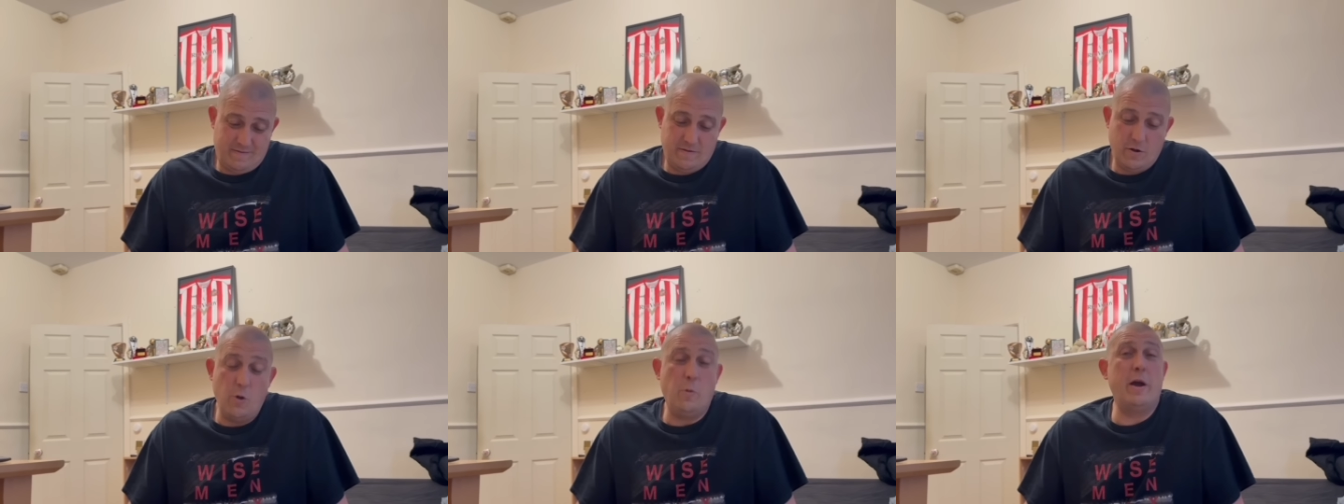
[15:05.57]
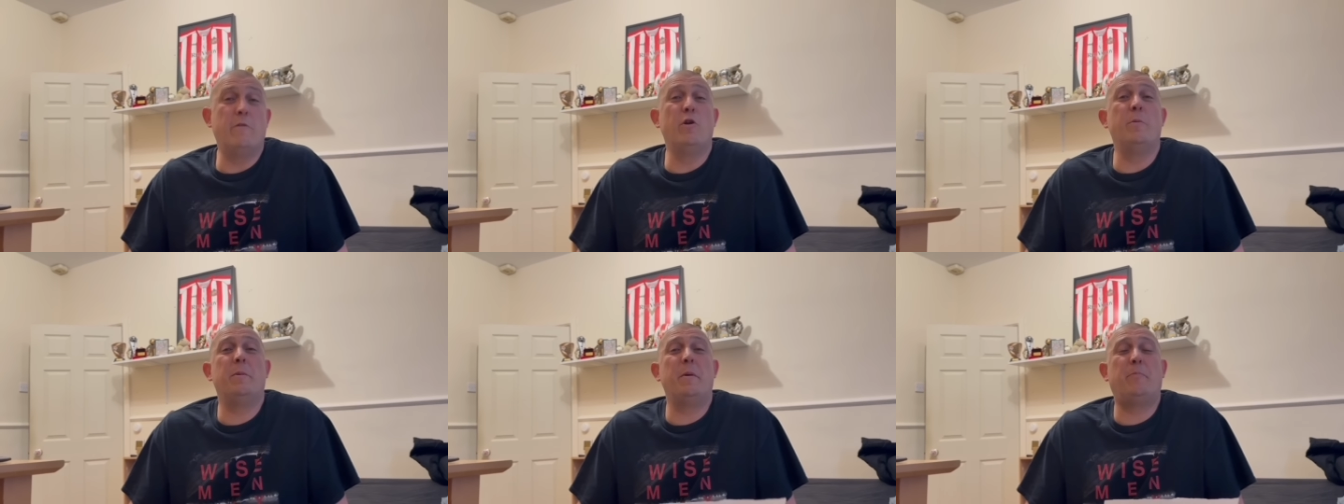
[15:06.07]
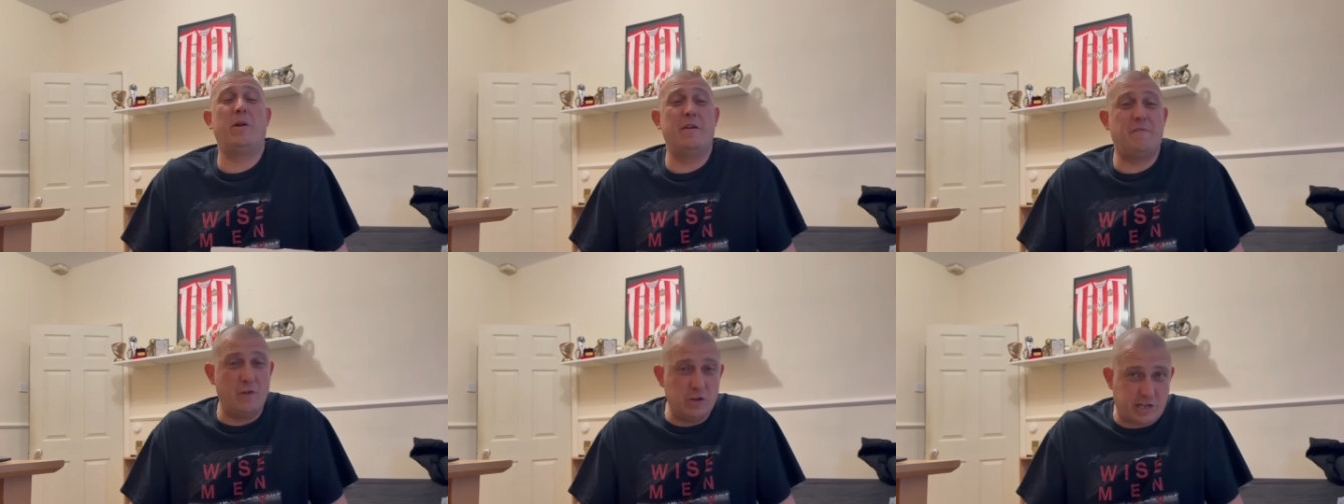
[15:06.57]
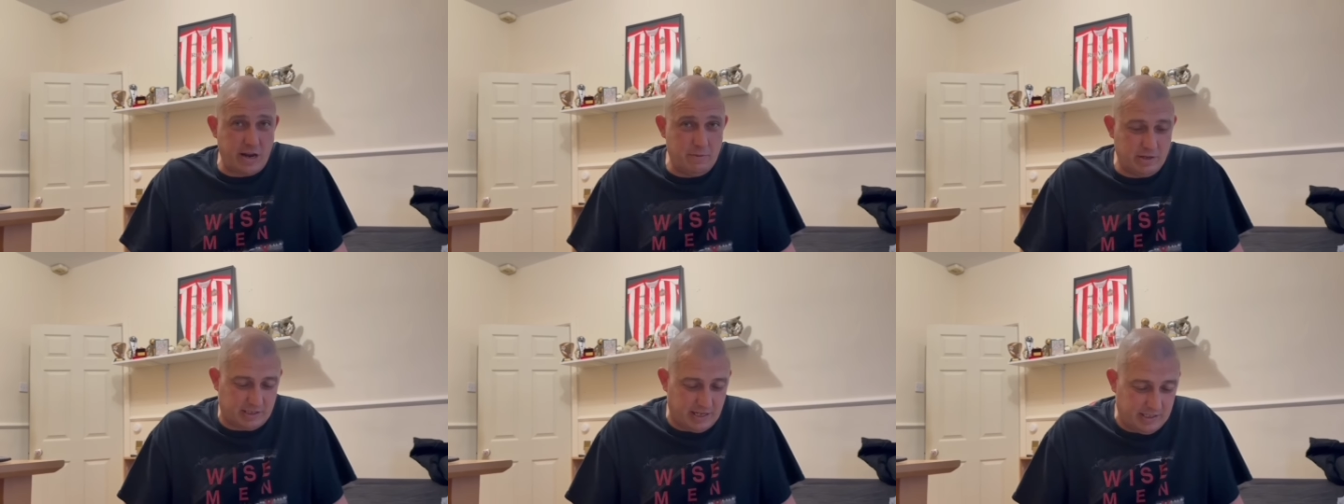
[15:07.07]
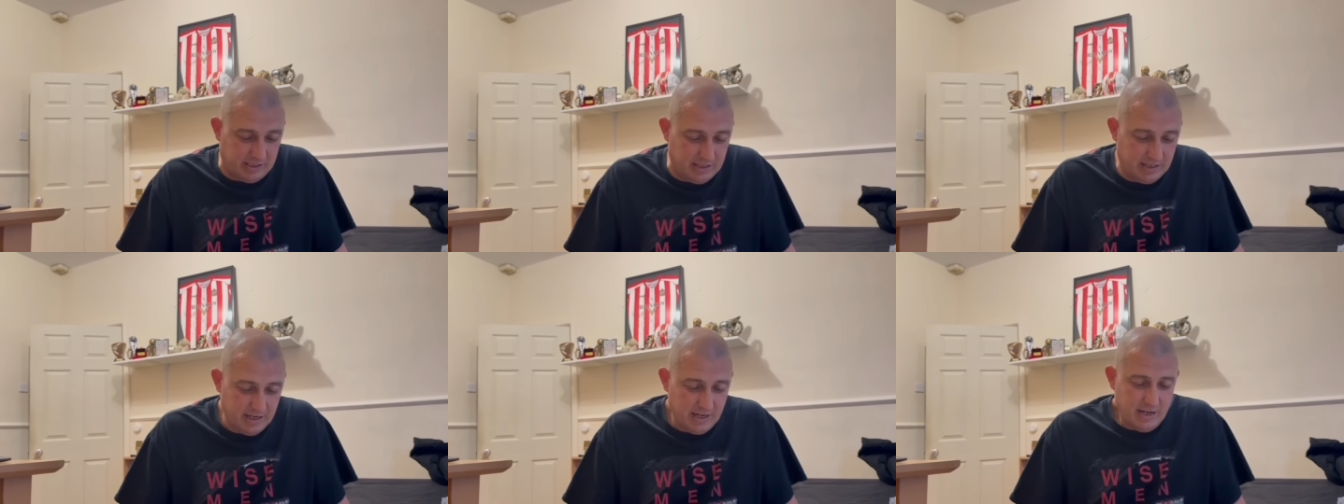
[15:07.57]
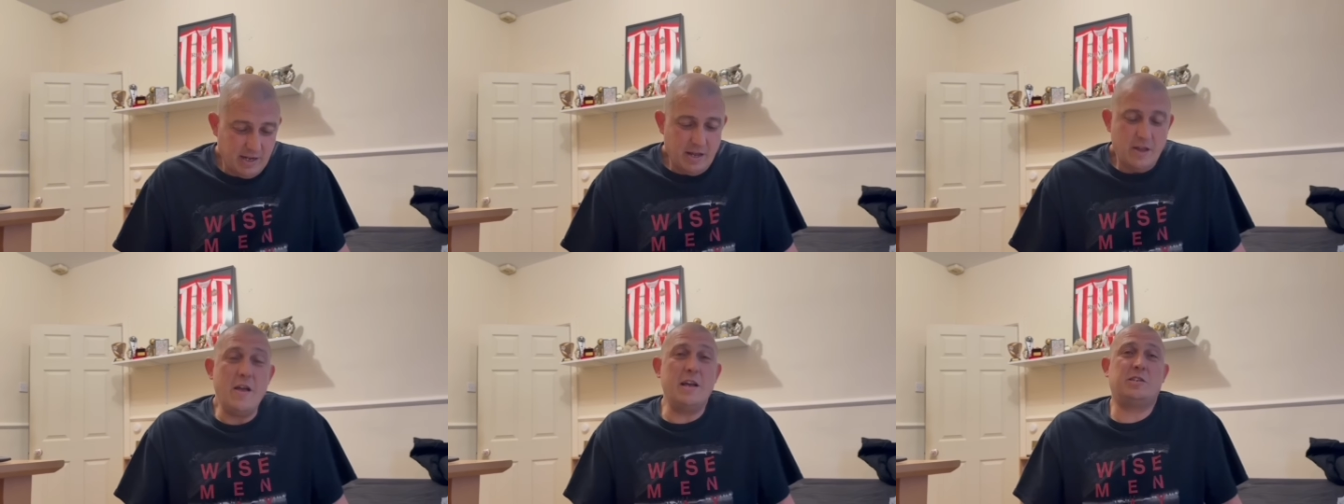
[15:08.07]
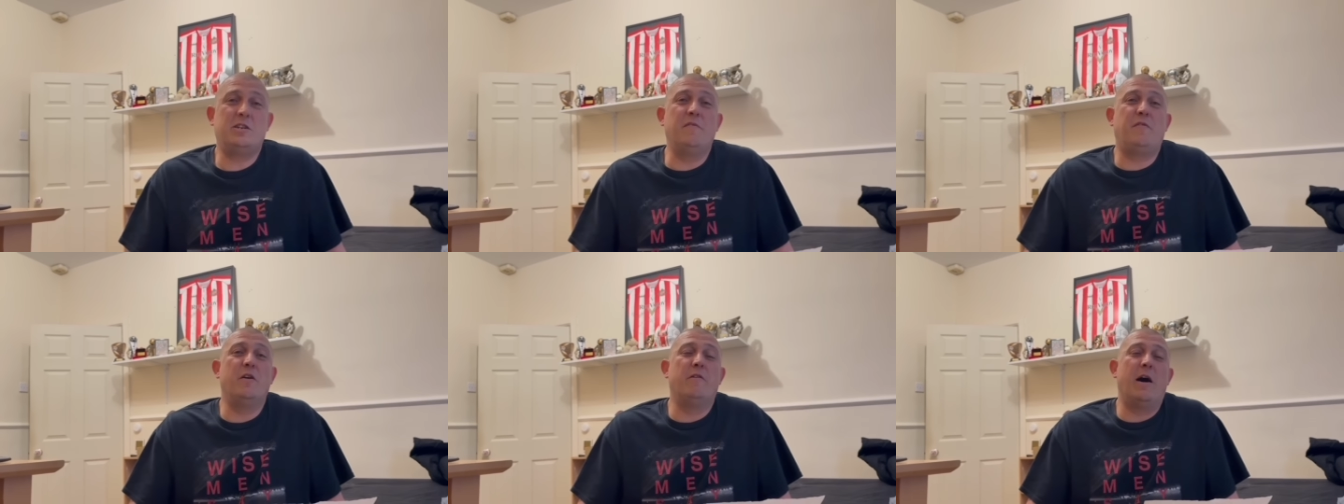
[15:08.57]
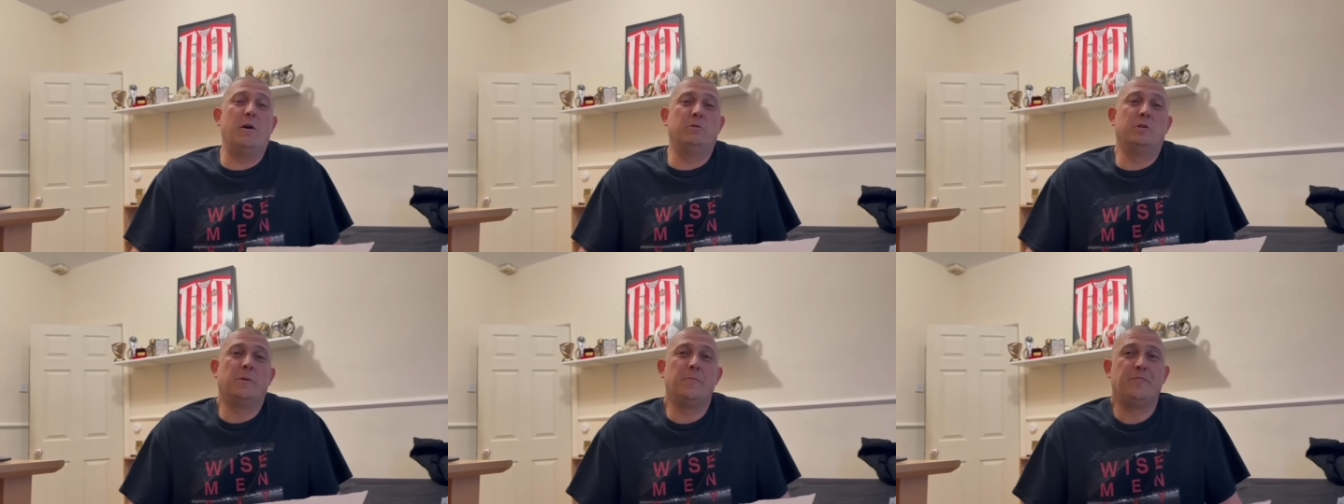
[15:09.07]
who we are rumoured to be playing first game of the season, they're sniffing around